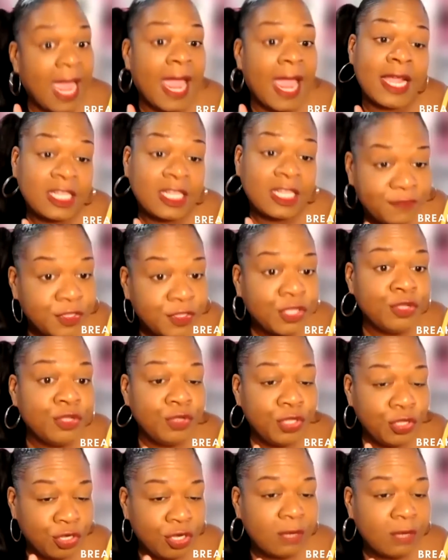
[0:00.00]
ass for you
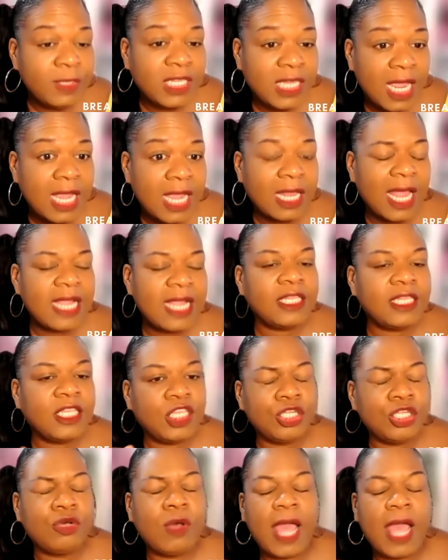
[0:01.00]
you know what i'm saying like
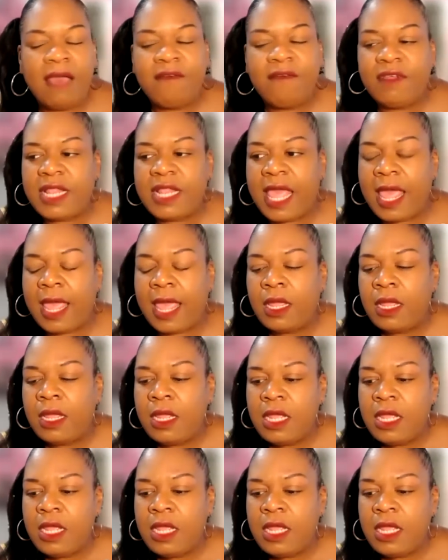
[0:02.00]
still having that